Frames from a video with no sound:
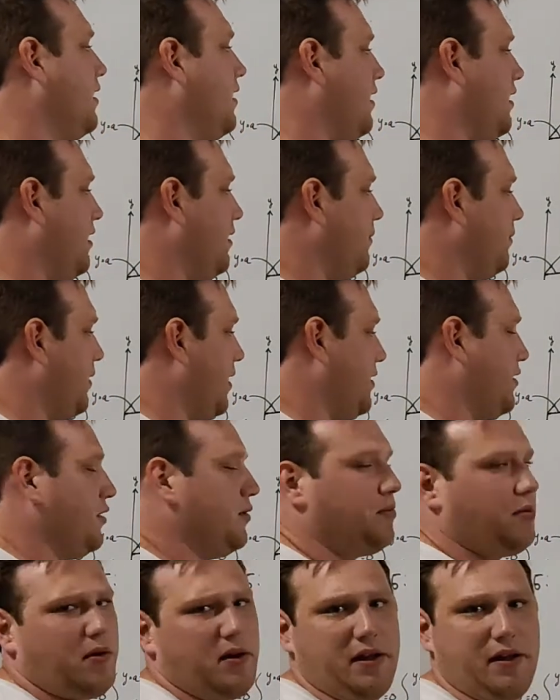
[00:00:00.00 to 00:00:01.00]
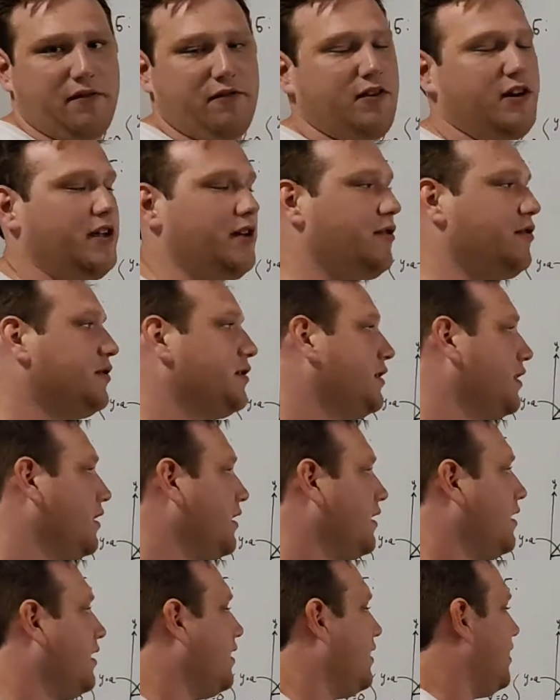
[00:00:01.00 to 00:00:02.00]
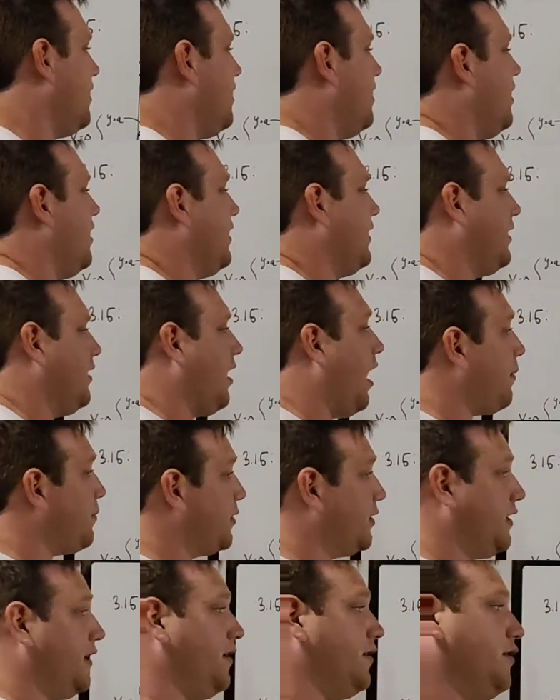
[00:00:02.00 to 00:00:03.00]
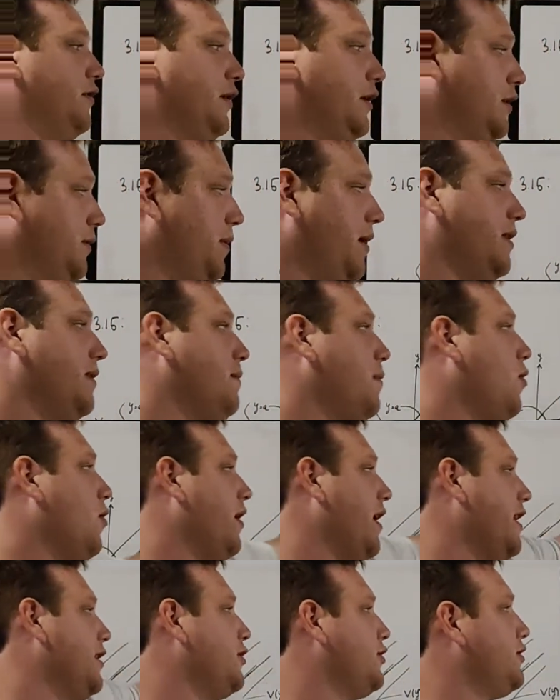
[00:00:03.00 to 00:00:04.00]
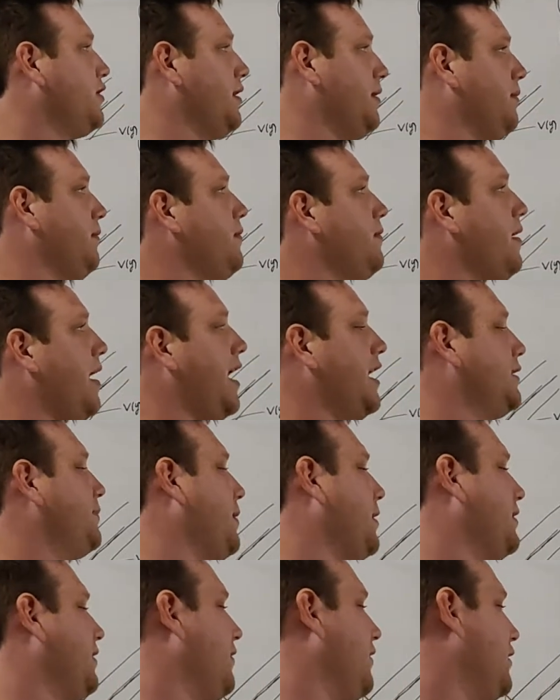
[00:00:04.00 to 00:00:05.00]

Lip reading: And there's plenty of videos here. I'm just here to explain the more interesting aspects of